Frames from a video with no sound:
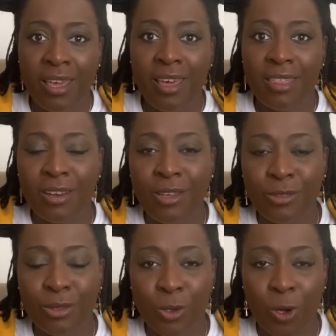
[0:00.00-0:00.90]
Then I heard
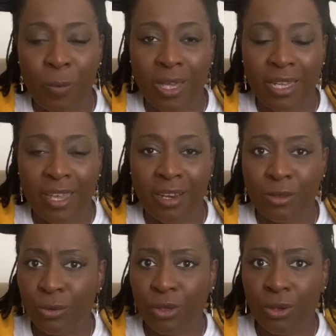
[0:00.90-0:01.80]
the doorbell again. I
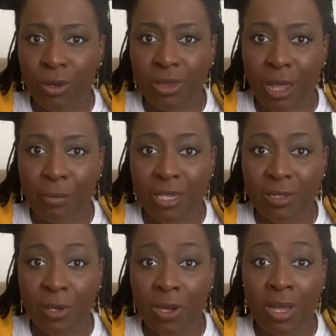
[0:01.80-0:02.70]
thought, could that be
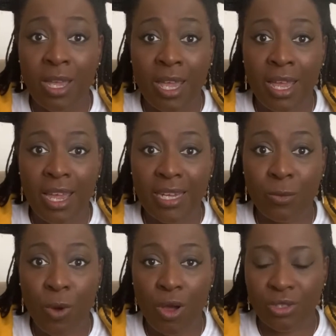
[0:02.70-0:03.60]
Isabelle? And it
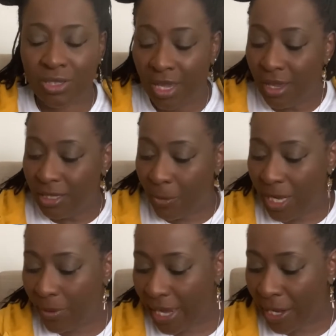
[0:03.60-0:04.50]
was. So
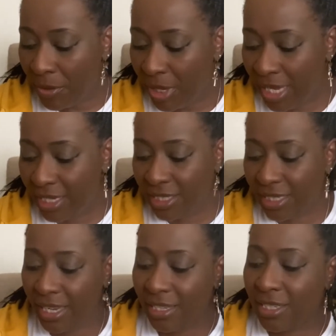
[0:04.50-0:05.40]
anyway, here she
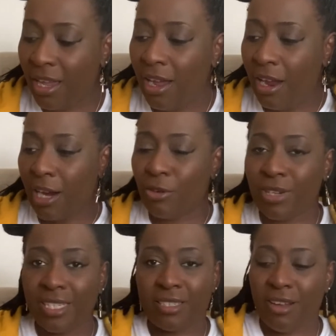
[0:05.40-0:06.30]
is. I
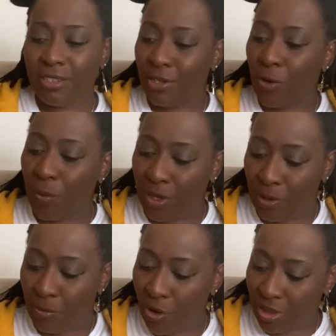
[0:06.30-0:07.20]
already started opening the
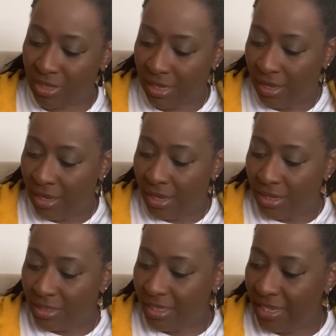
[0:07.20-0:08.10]
box.
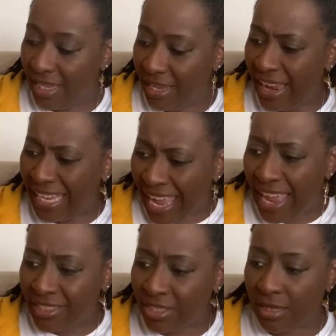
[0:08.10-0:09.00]
She's in here
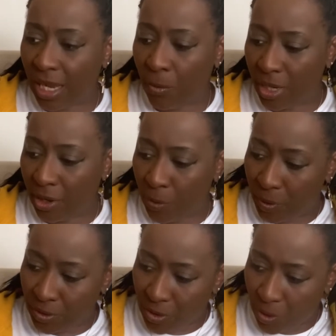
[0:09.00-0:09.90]
again, just like when I
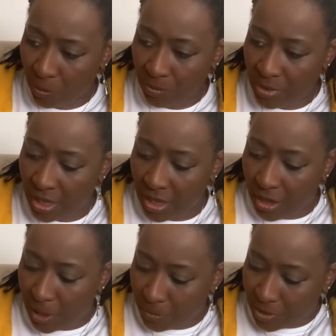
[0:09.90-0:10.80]
opened Tom,
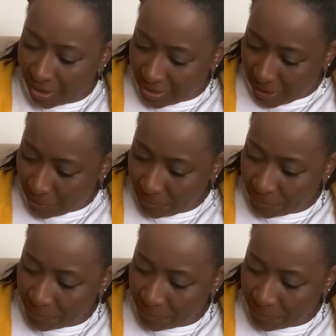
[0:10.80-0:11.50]
upside down.